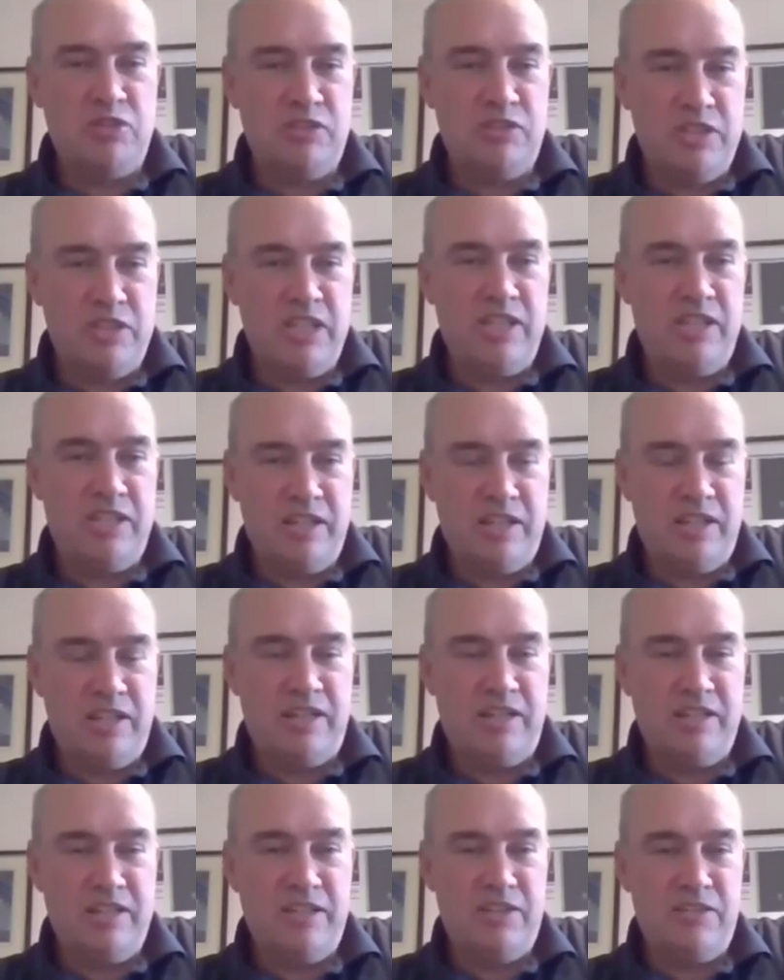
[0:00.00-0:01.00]
at
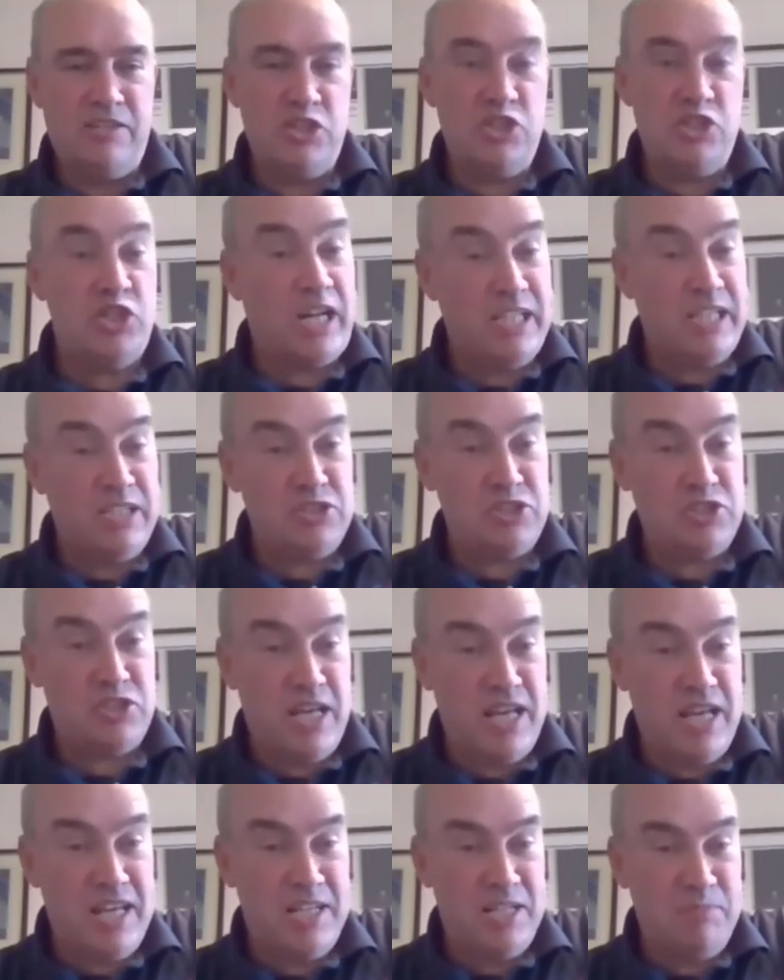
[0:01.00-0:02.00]
the Giant
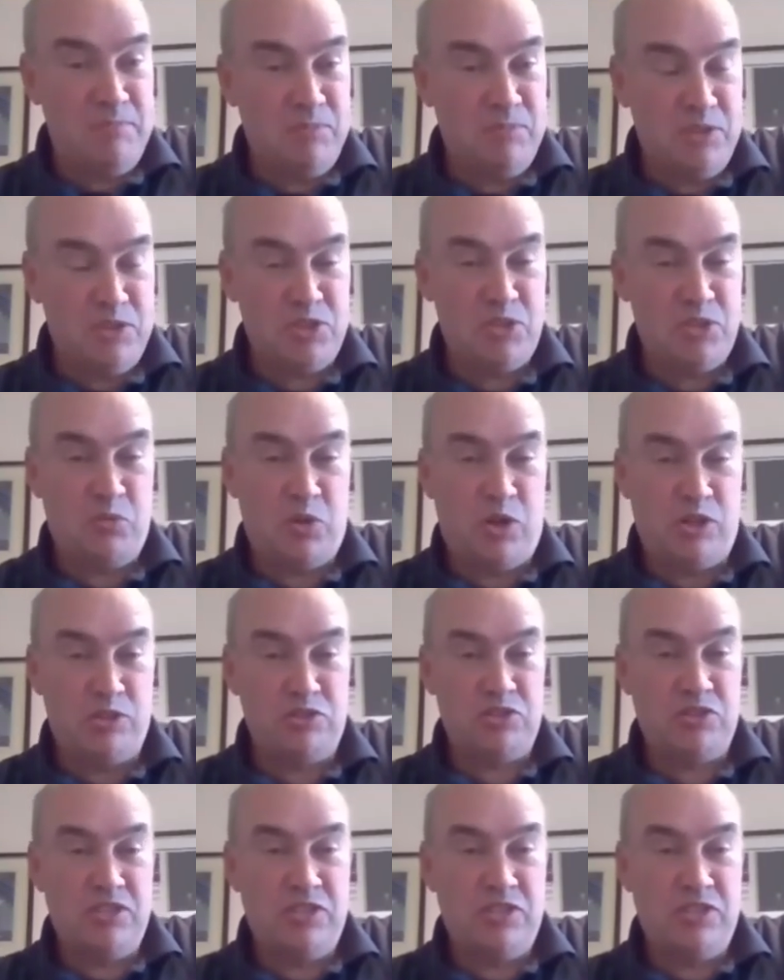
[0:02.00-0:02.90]
Stadium, as it was.